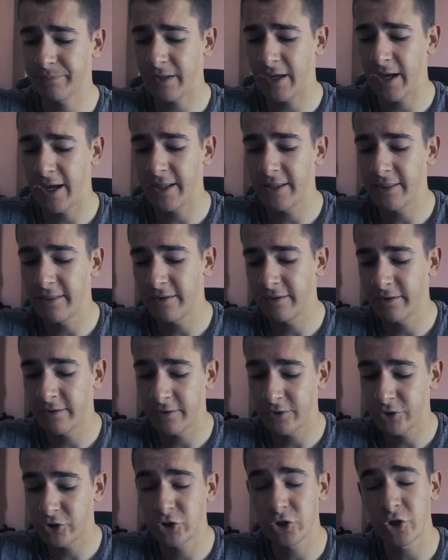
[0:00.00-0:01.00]
and
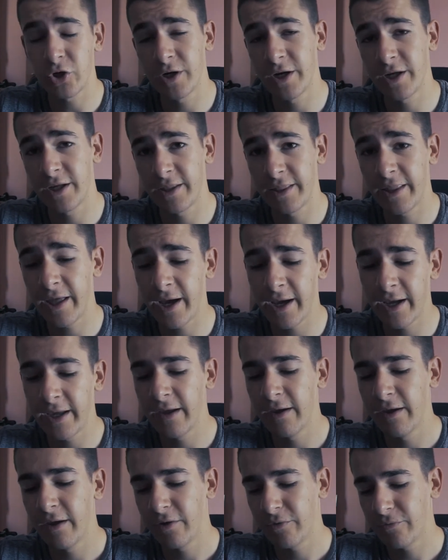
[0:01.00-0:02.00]
Sean and
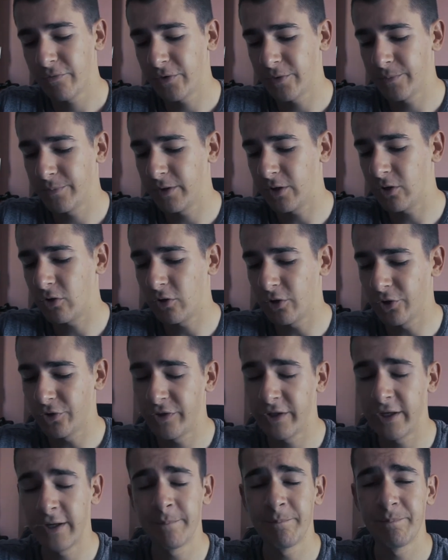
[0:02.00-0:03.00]
I from the whole
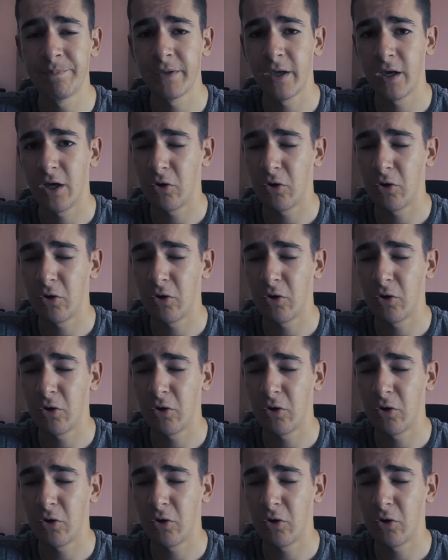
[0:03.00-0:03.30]
team